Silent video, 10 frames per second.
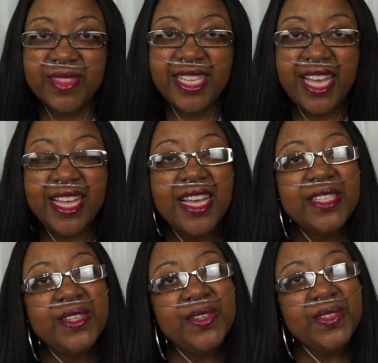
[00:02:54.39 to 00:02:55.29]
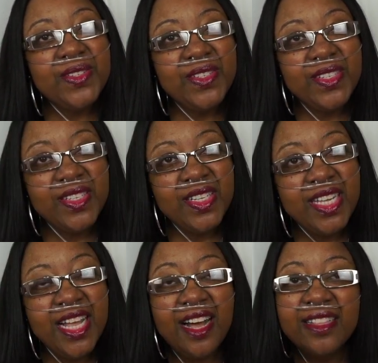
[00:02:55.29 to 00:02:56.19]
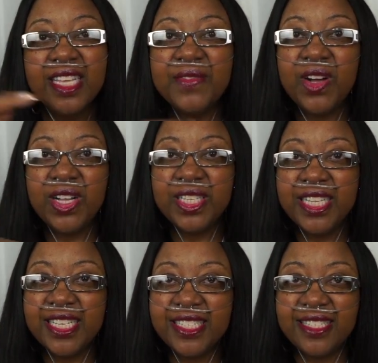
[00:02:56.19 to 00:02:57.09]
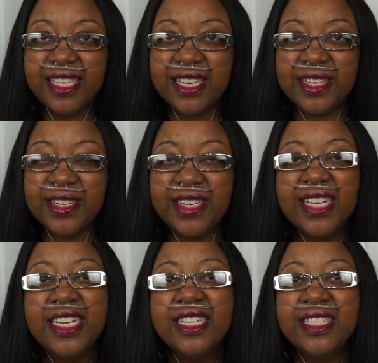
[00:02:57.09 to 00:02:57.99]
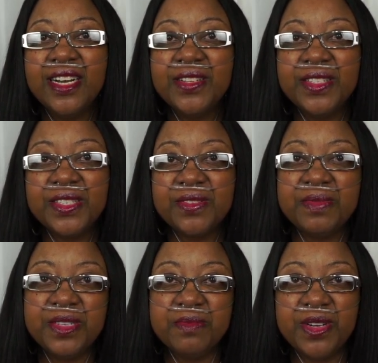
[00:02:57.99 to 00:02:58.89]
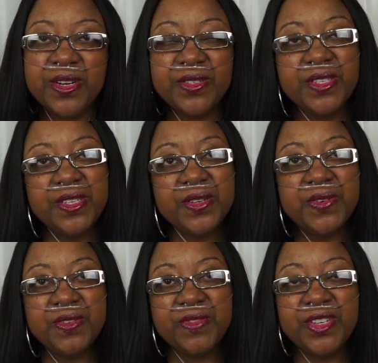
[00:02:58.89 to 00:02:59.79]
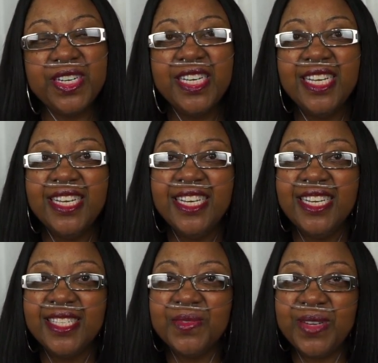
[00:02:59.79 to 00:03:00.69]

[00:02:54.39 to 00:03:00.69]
Yeah, so I'll leave all the links to the hair down in the description bar, so you can go over to